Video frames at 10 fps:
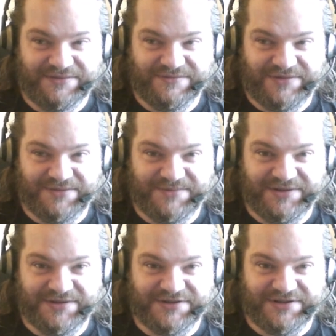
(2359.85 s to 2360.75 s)

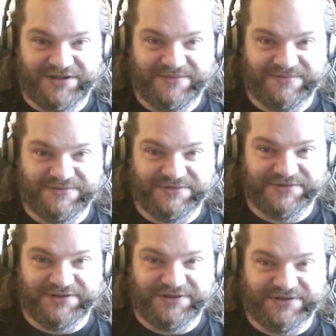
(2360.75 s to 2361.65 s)
right-wing as Labour or
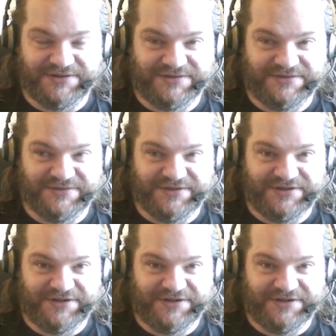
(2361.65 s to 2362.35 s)
the Tories.